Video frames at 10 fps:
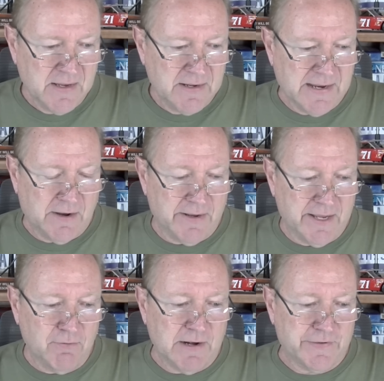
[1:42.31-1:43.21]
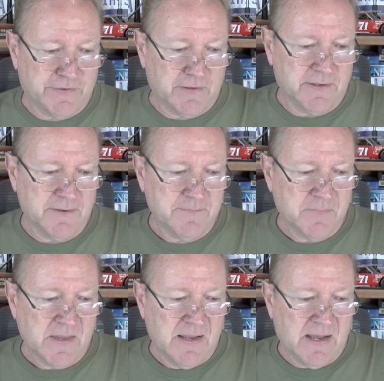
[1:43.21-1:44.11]
Now, interestingly,
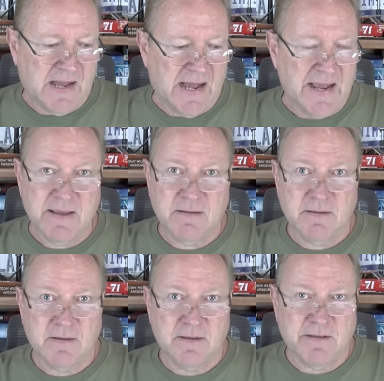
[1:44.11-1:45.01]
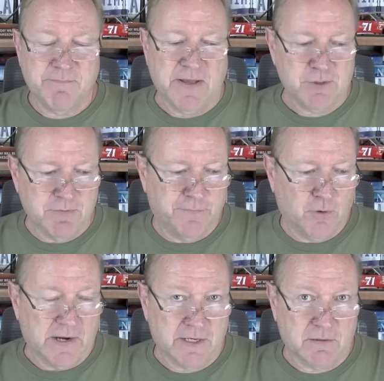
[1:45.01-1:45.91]
I have mentioned
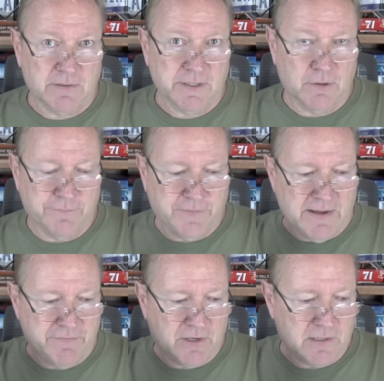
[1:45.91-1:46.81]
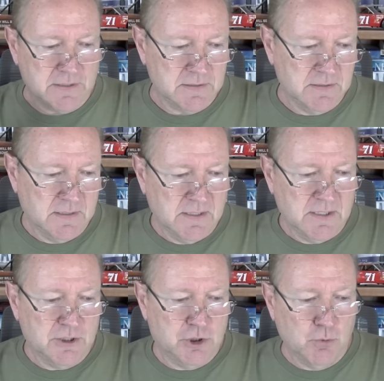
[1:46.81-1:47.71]
before I currently own five cars.
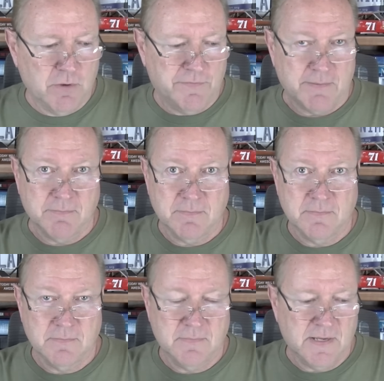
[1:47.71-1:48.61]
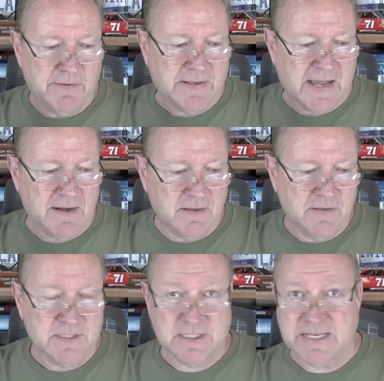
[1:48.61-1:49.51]
Two of them have got
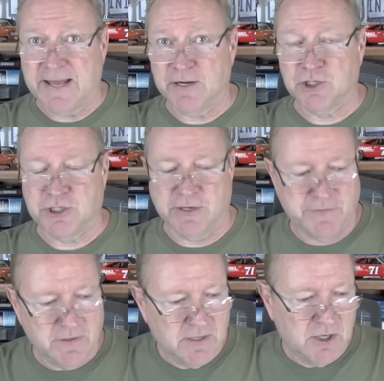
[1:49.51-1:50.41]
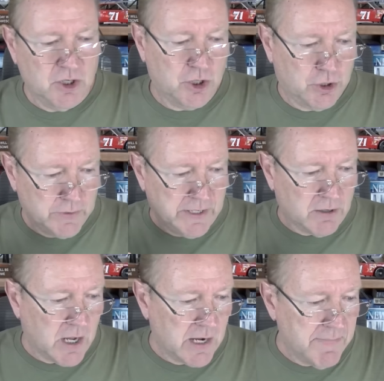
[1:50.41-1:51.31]
standard shift, three
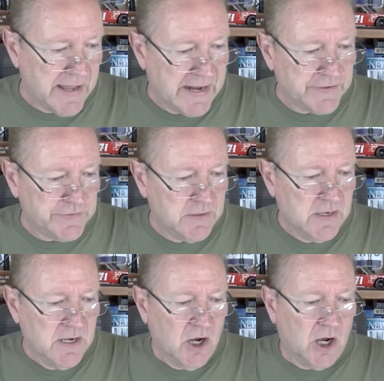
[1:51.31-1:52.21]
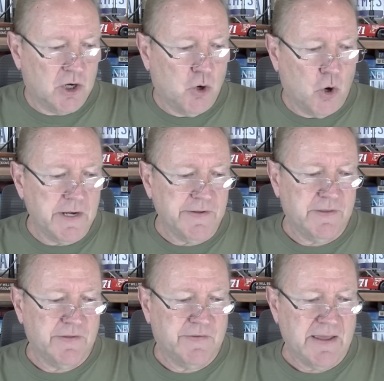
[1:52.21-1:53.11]
are automatics. According to
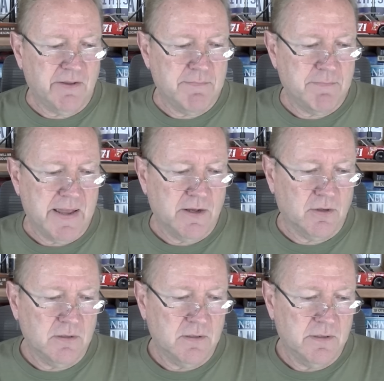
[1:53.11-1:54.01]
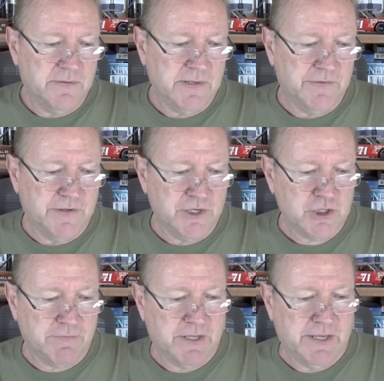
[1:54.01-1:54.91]
the Daily Mail, the
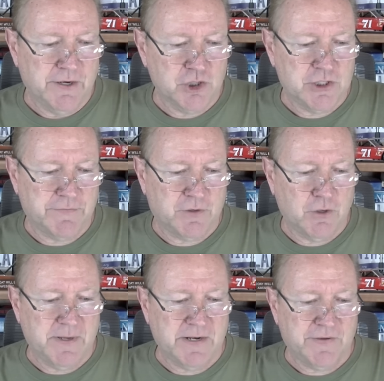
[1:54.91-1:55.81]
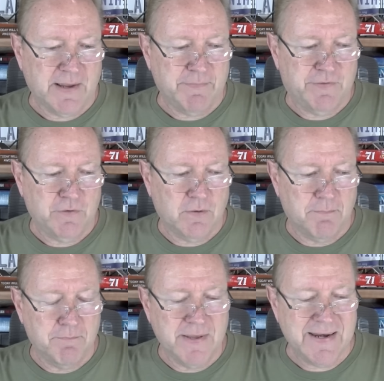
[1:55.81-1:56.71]
addition of a gear shift could be an attempt to
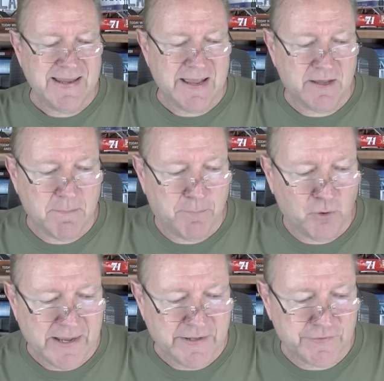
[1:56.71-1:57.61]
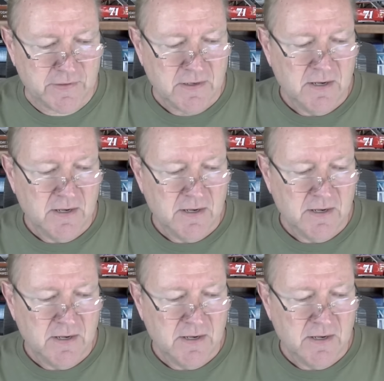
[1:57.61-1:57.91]
mitigate complaints